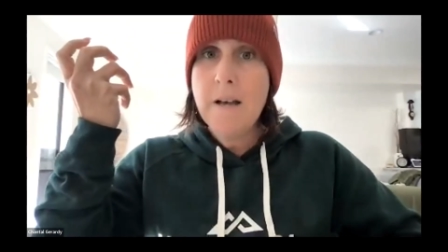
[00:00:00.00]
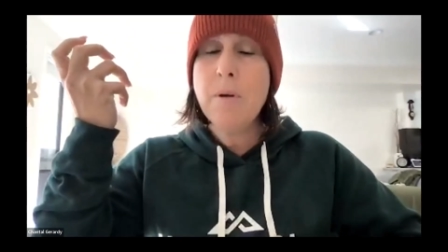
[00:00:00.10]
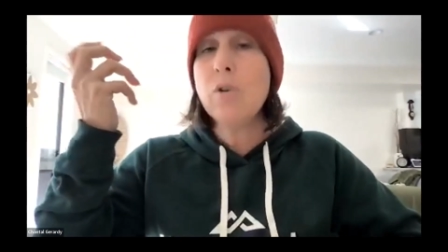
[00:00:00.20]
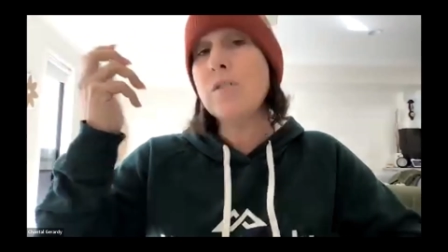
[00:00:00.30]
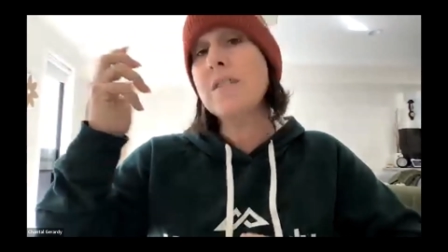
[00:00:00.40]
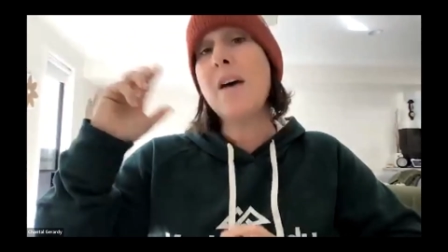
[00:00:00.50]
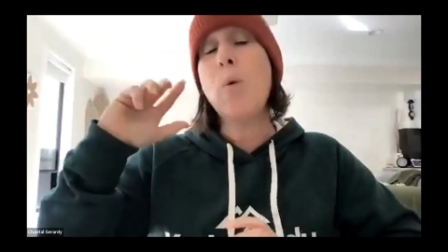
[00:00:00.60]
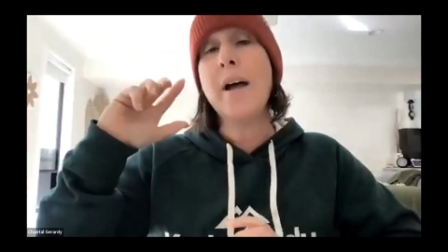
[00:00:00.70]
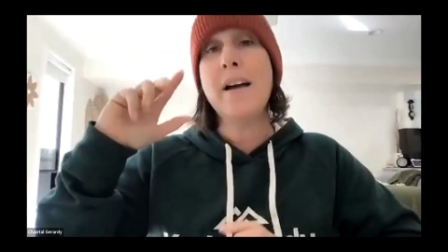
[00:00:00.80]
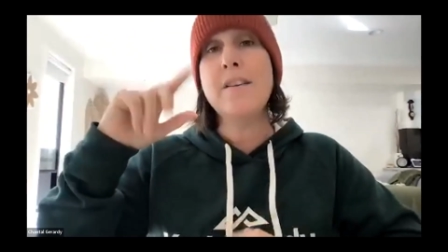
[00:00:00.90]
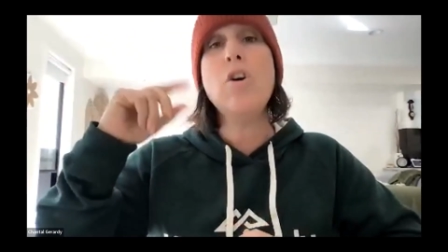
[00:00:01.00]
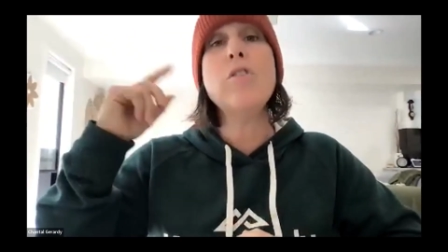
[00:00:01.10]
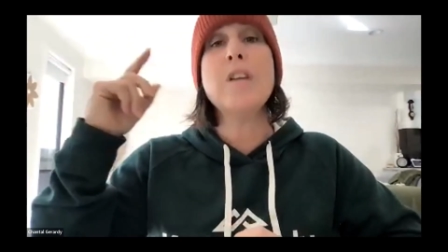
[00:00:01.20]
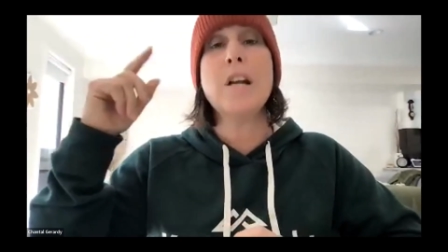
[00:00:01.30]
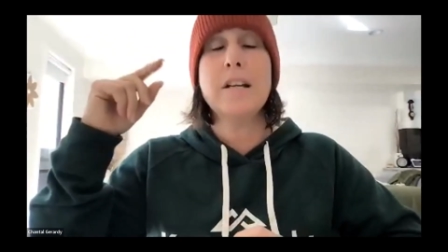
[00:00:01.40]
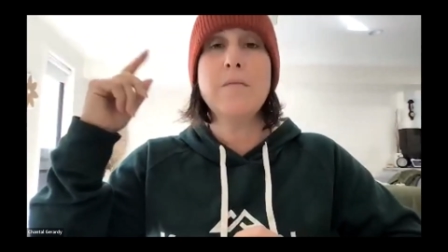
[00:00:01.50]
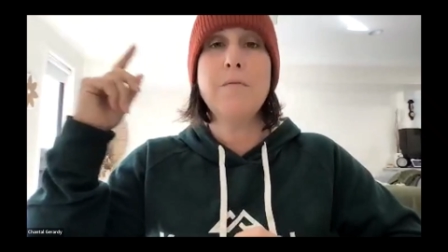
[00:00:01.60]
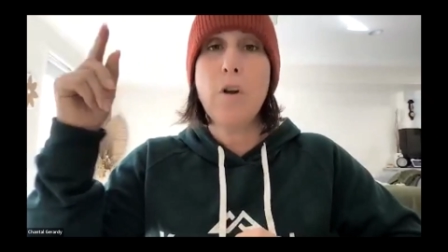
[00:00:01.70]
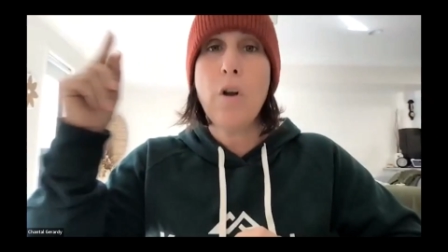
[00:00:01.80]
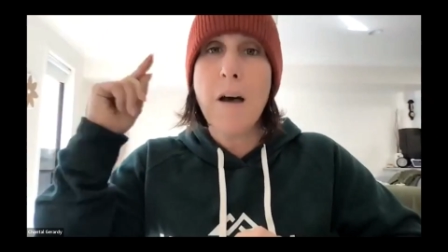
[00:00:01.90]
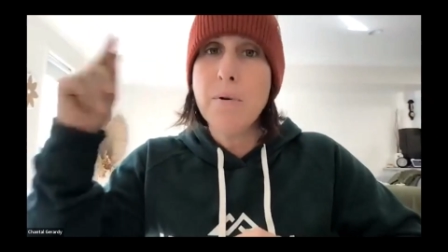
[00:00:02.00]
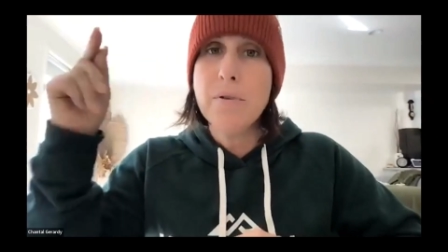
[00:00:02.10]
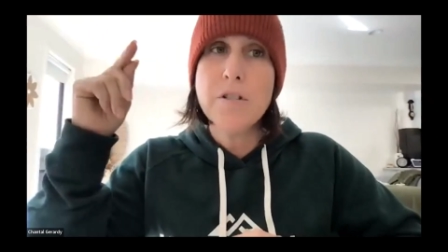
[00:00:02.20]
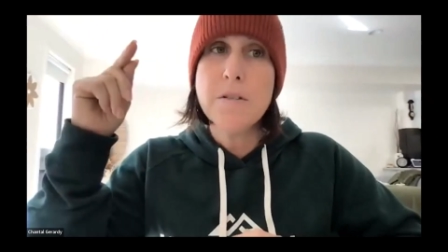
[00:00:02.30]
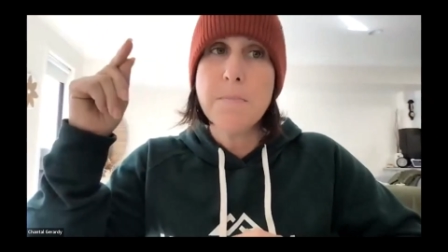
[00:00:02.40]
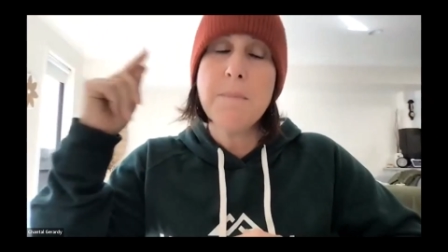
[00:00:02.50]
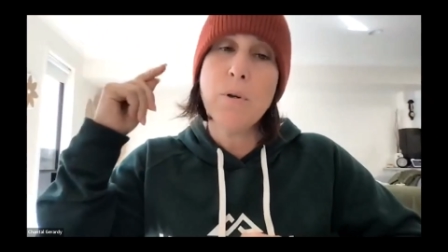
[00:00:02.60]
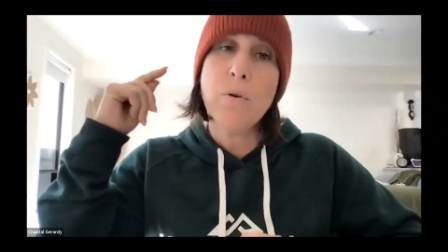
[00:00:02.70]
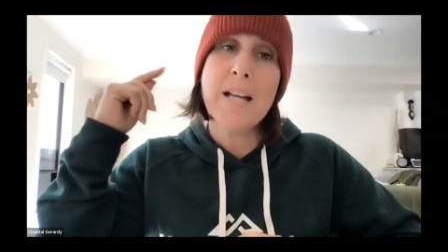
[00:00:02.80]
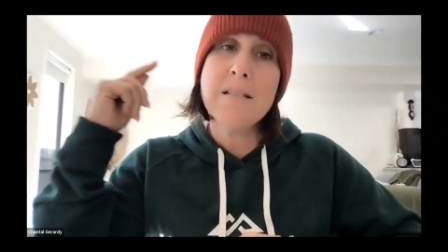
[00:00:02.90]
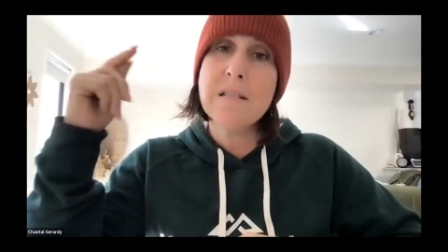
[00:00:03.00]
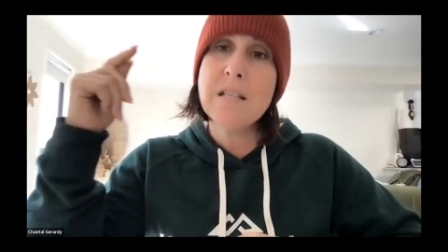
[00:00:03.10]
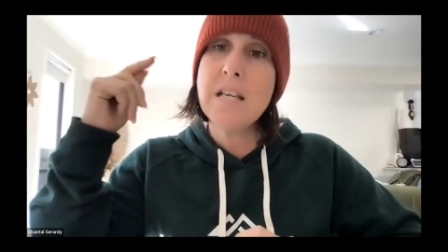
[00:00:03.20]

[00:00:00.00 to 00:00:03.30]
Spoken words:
because that way I know that I can follow up on those people and